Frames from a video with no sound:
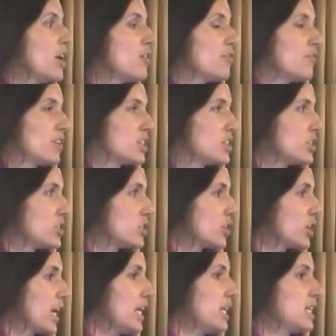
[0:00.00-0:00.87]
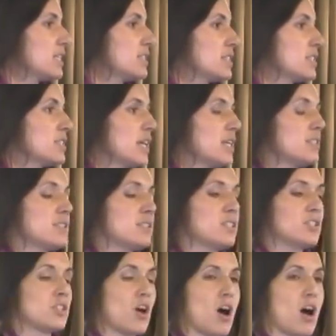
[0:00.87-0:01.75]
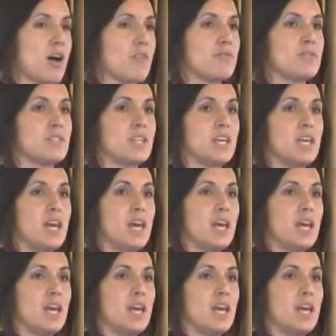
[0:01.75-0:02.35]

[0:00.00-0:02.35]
Fish is great because it's nice and soft.